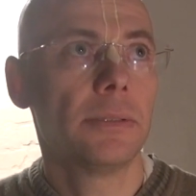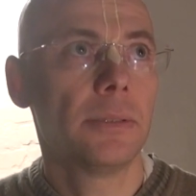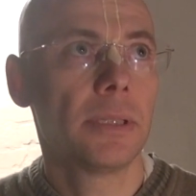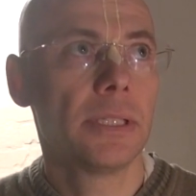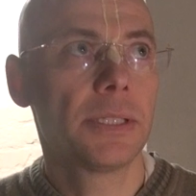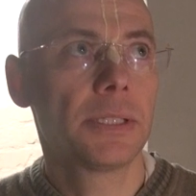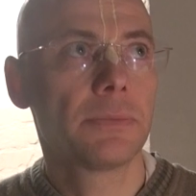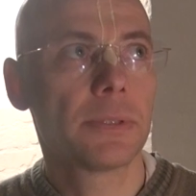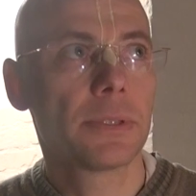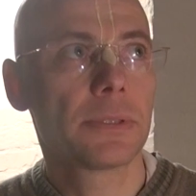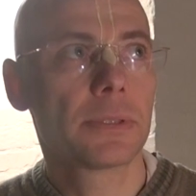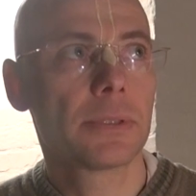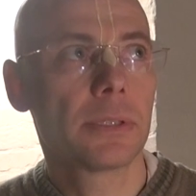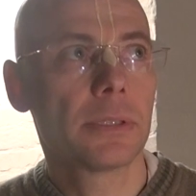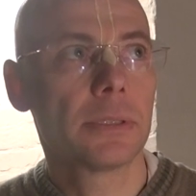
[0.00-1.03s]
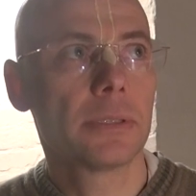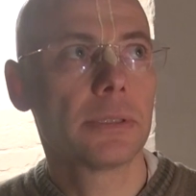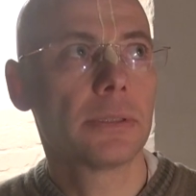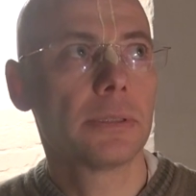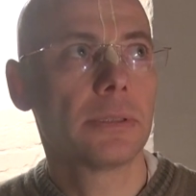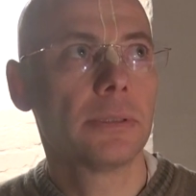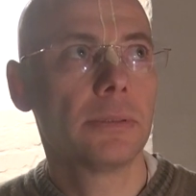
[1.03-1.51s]
this was
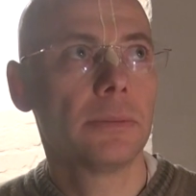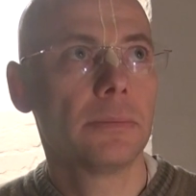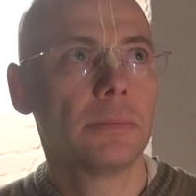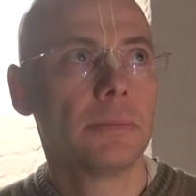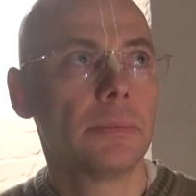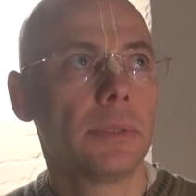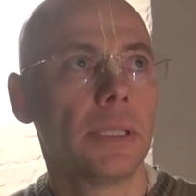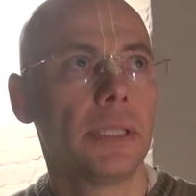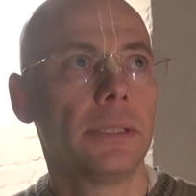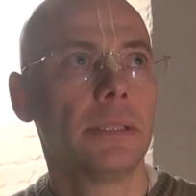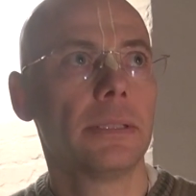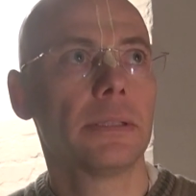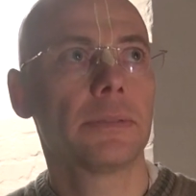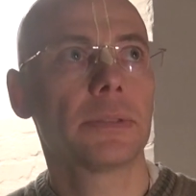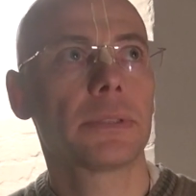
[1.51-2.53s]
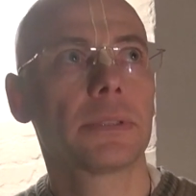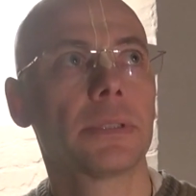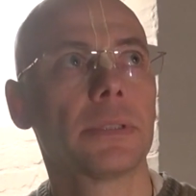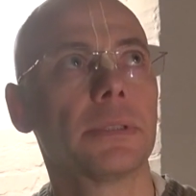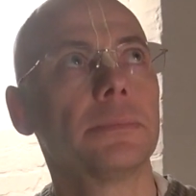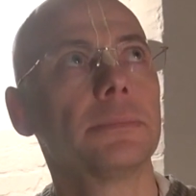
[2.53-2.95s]
India was